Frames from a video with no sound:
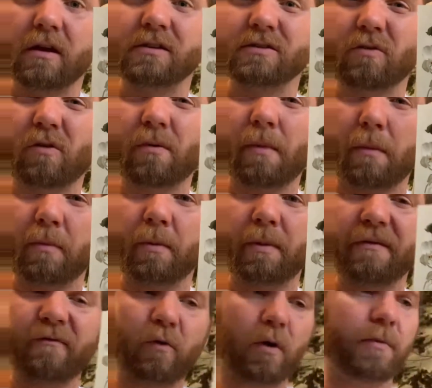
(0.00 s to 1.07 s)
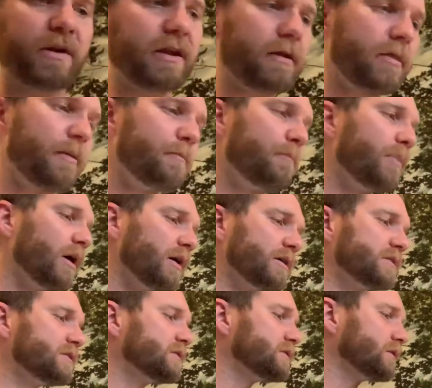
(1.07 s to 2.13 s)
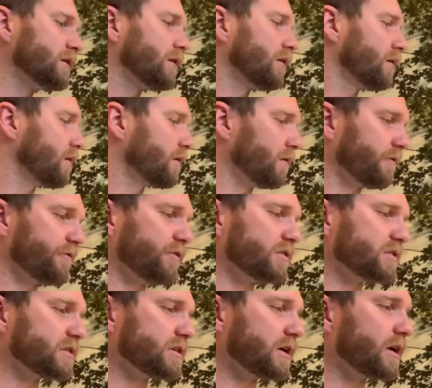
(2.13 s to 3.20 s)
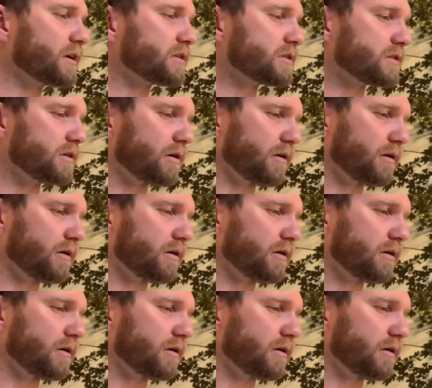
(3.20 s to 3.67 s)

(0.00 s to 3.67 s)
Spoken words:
So remember before we did the buds for 6?